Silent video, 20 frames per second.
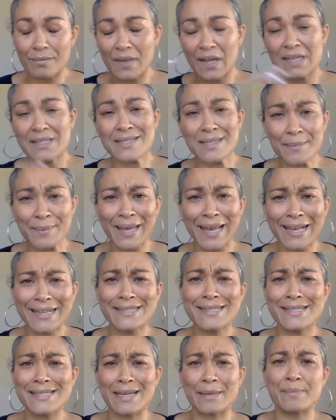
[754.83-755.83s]
some key
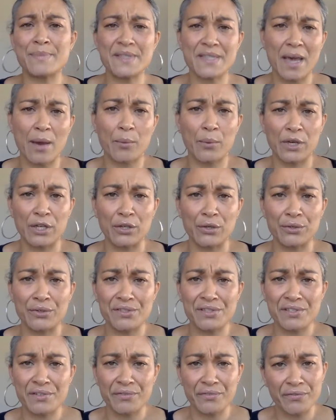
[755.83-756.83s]
steps that we
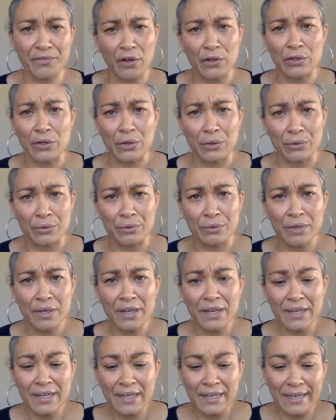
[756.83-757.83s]
use to follow,
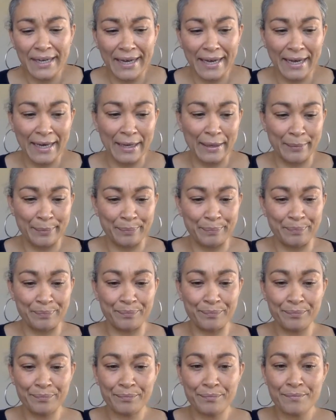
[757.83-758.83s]

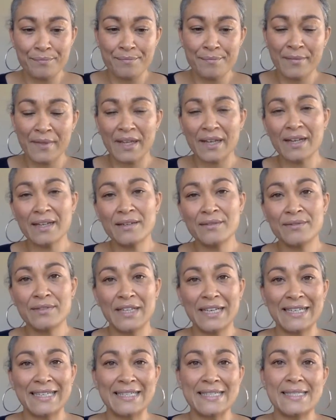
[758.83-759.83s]
kind of
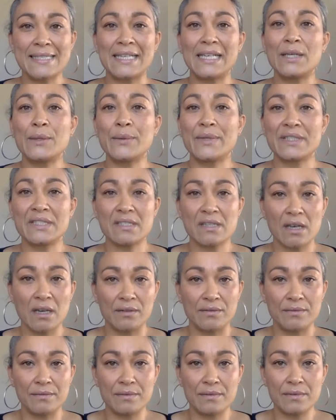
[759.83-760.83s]
like a sequence
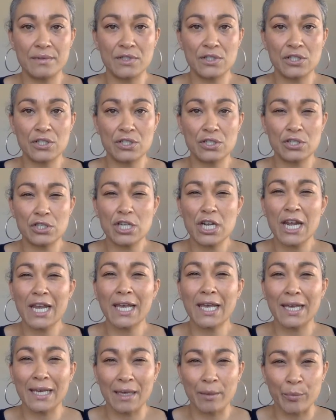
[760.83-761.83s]
of
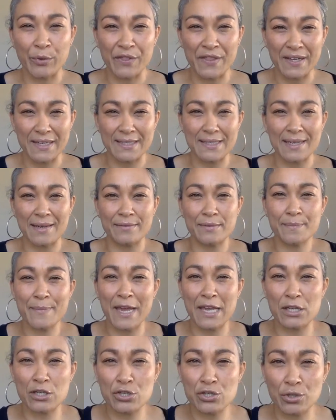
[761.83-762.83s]
checking in with ourselves,
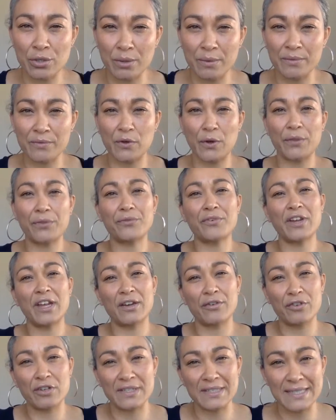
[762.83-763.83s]
making sure that we've got
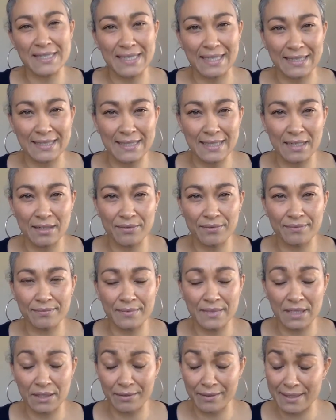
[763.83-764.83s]
360
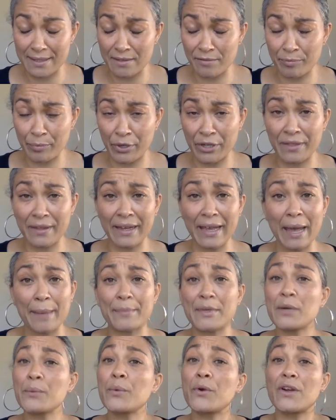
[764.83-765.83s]
degrees of breathing
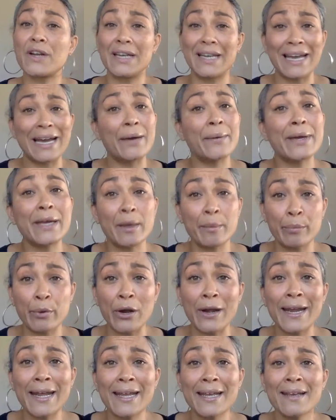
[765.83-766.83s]
happening. We're allowing our
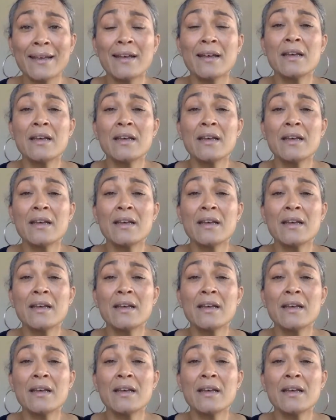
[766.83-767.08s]
body